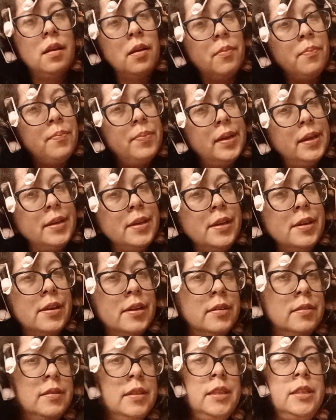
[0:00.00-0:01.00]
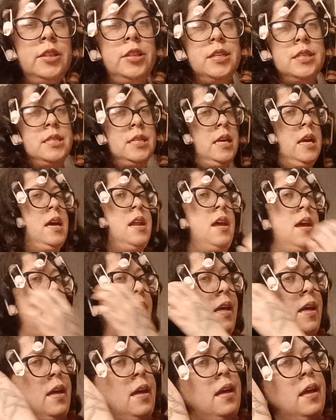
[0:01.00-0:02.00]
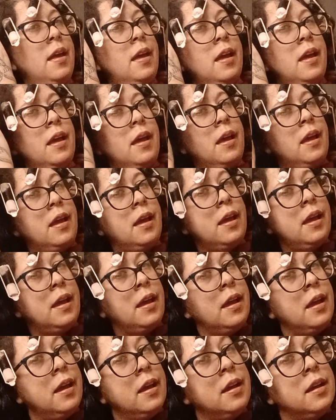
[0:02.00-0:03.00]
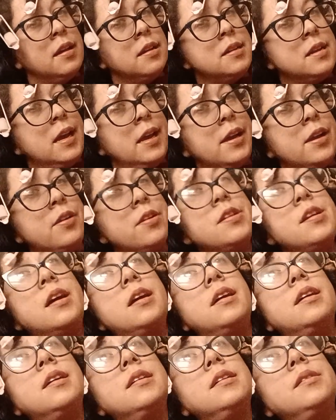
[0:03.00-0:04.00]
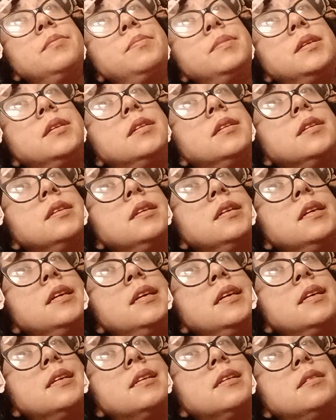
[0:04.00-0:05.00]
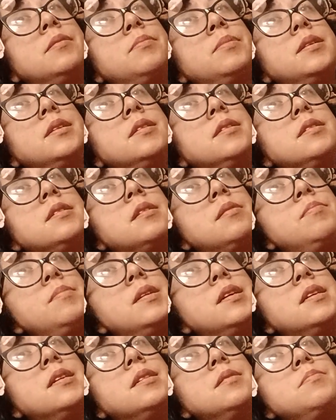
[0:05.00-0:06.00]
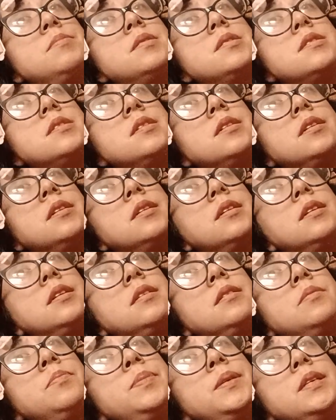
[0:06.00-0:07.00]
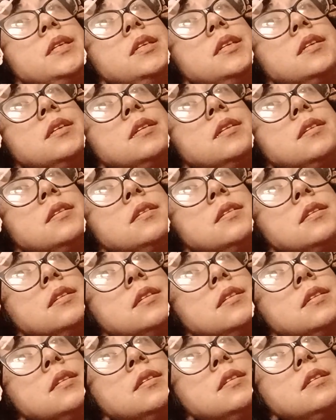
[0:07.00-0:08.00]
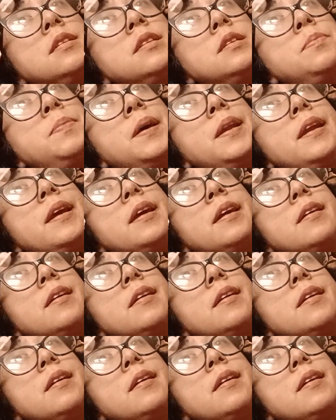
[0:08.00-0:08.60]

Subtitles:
But you know, you just gotta take your time getting them, and sometimes they're gonna be, depending